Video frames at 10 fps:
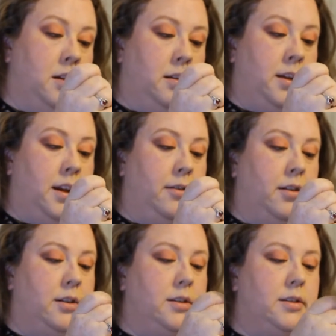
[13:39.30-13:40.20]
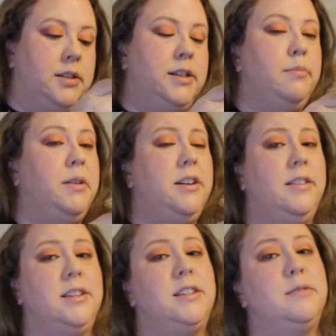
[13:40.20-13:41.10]
Then dip into
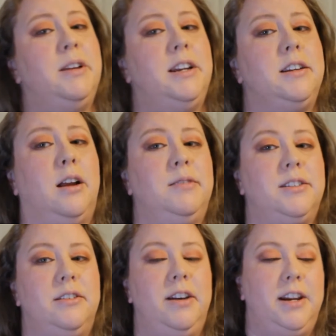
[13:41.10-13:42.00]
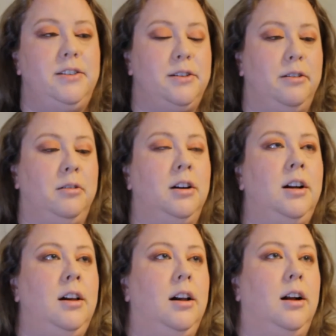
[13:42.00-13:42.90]
this as many times as you need to.
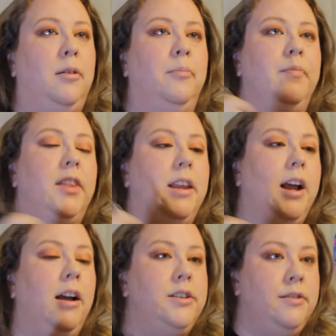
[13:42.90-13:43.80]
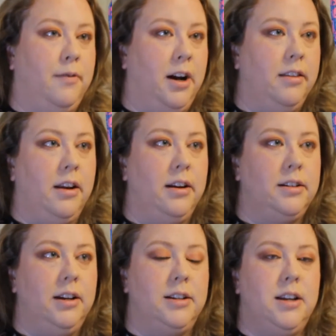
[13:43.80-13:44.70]
I do find that
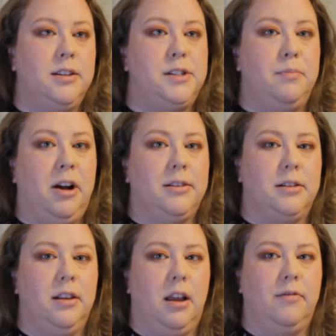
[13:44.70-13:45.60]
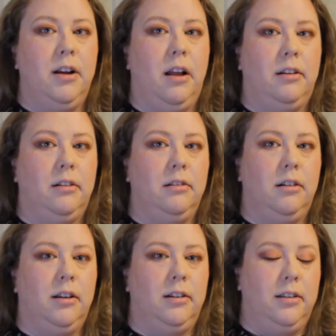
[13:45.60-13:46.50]
it does deposit a lot of color
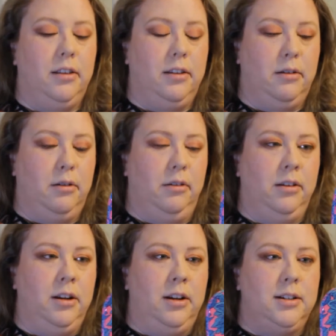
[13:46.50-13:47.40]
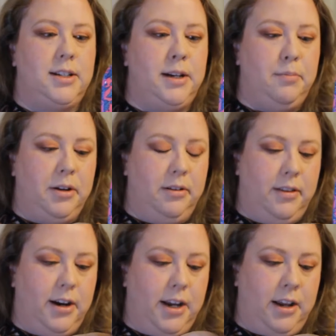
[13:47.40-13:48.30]
on the little tip
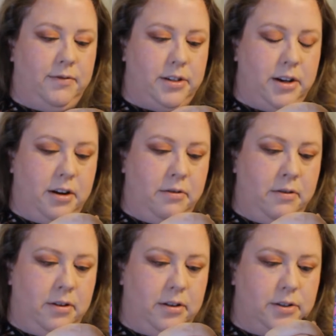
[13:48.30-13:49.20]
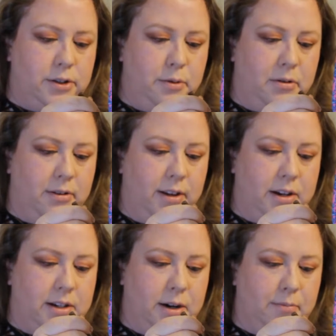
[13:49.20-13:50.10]
that it gives to you. Super
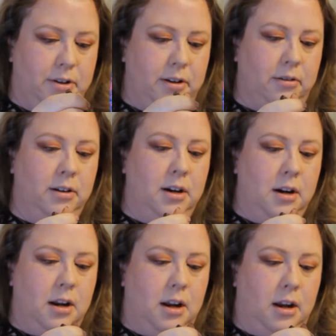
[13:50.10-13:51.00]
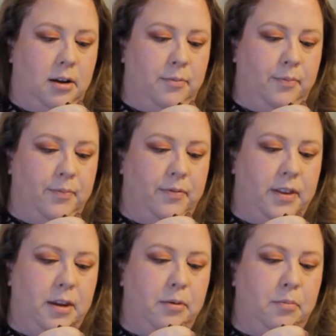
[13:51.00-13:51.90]
thin tip too.
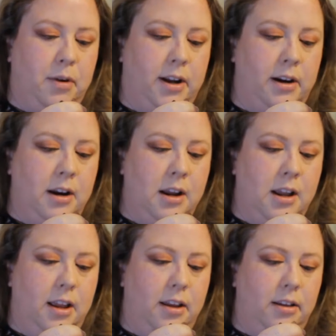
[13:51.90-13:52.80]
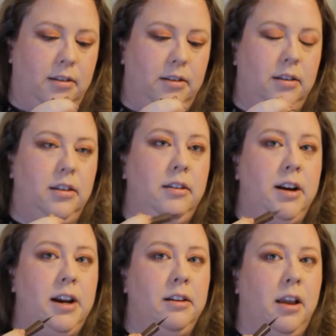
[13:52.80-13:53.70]
But you
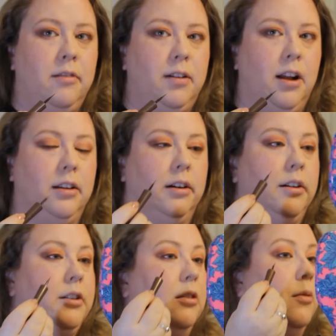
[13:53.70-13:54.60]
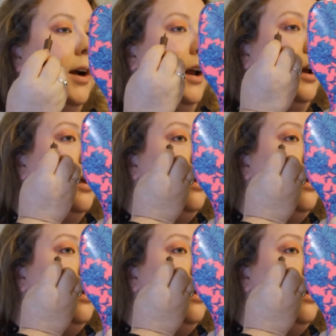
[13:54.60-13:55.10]
need a lot of color to do a wing.